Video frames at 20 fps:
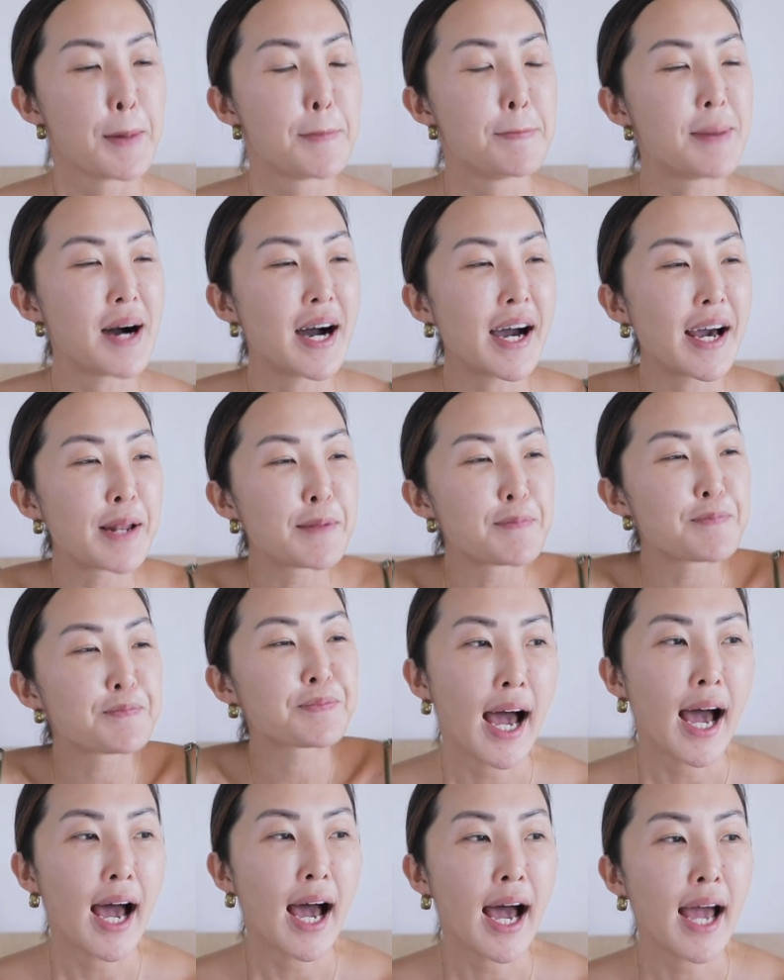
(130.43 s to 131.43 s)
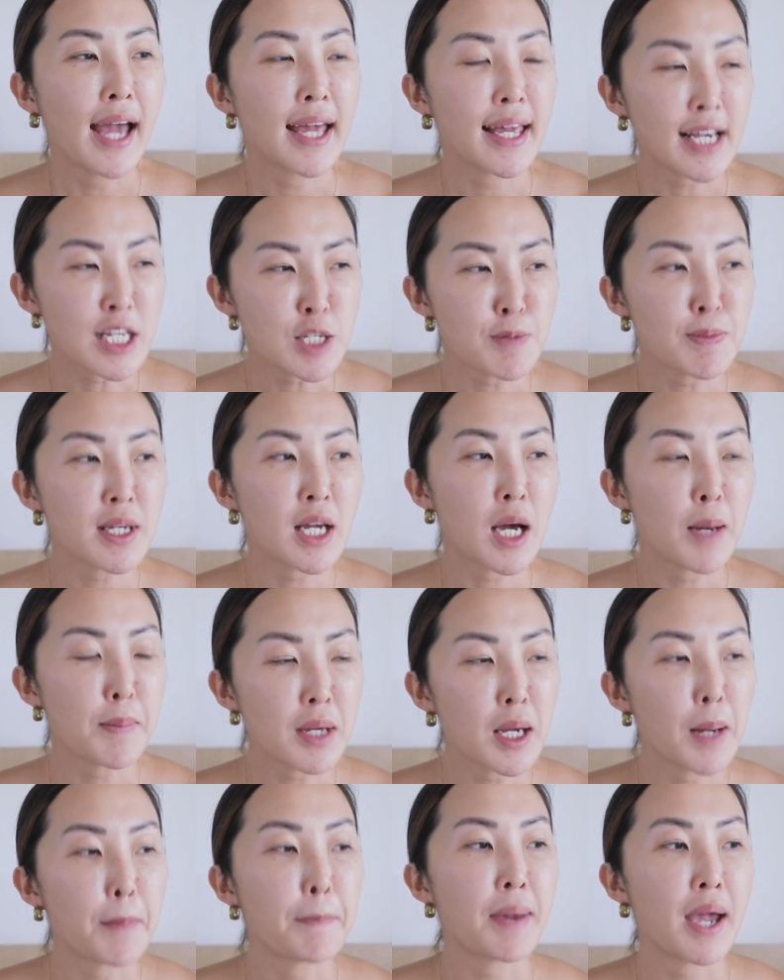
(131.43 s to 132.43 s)
But I guess
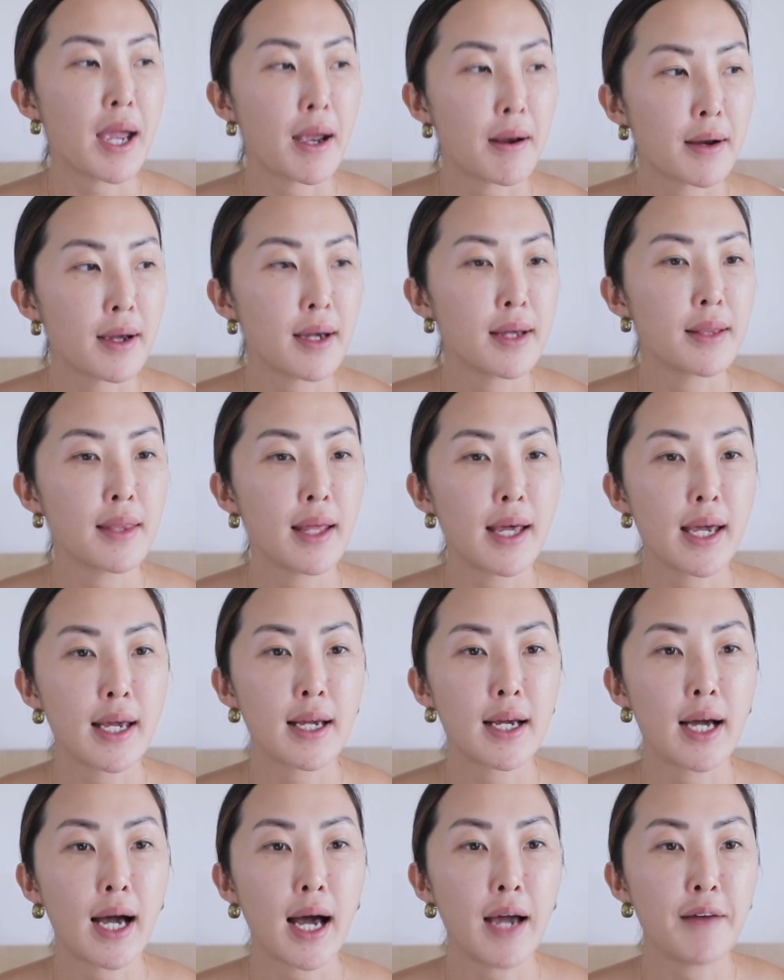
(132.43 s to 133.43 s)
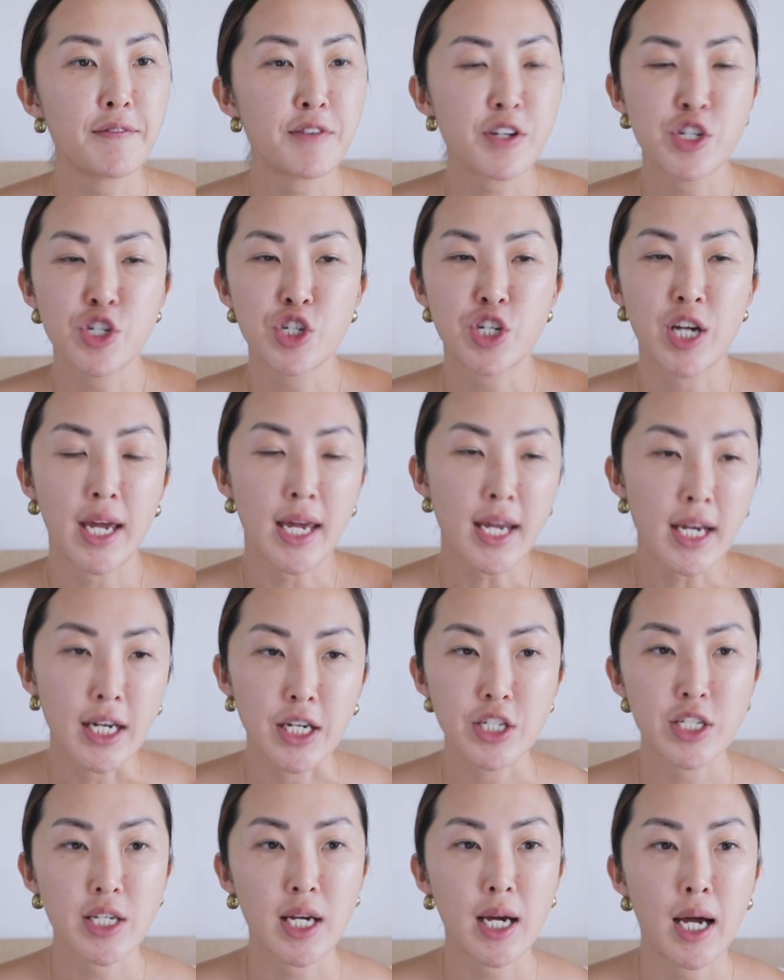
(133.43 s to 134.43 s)
becoming a parent, like, I've just
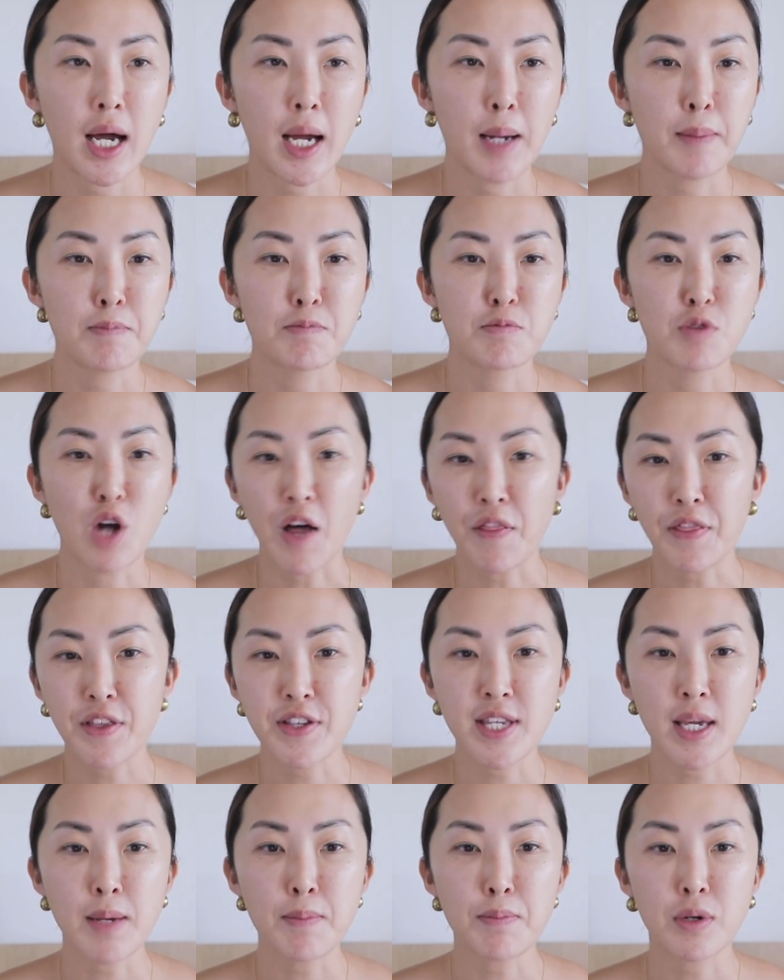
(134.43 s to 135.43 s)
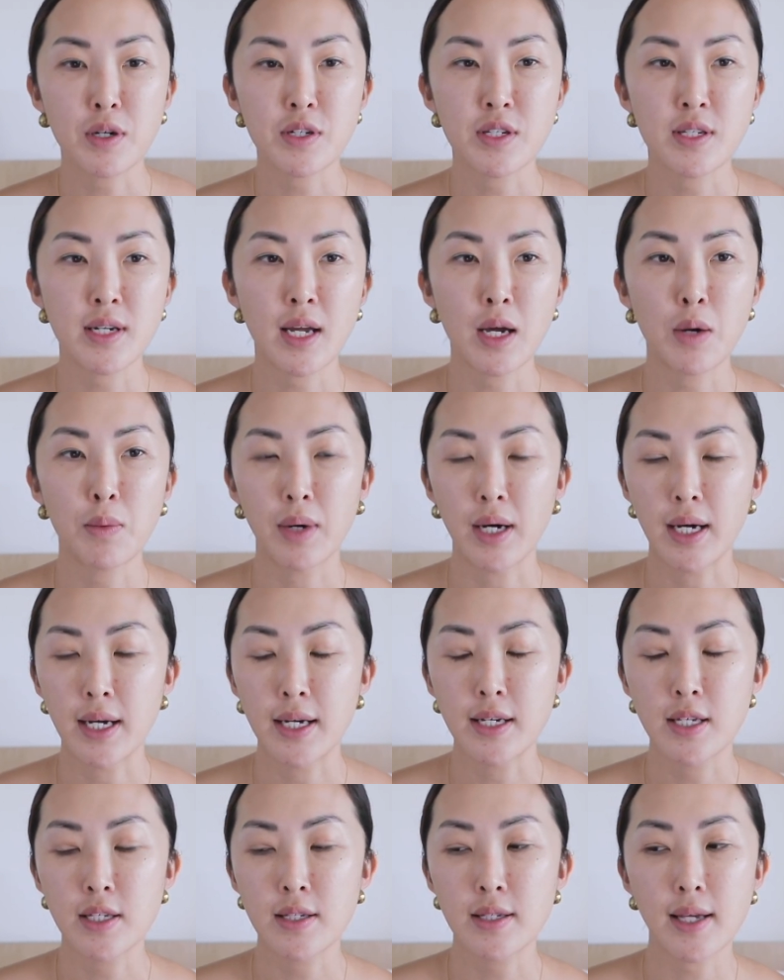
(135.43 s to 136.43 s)
changed. I'm not the same person I
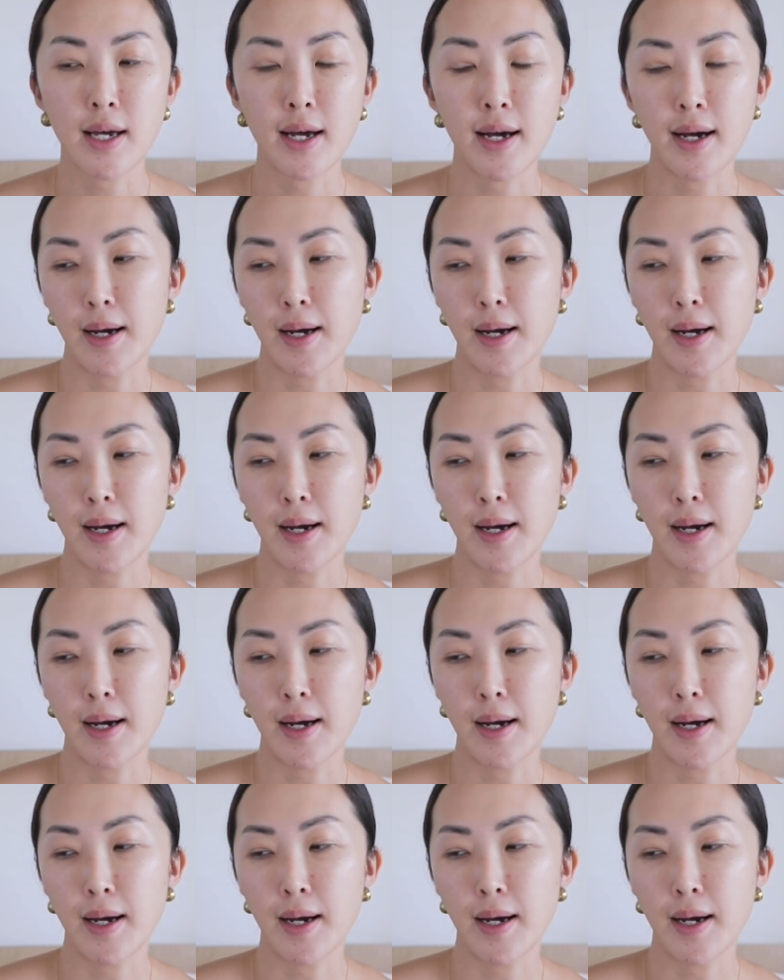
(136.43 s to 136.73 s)
was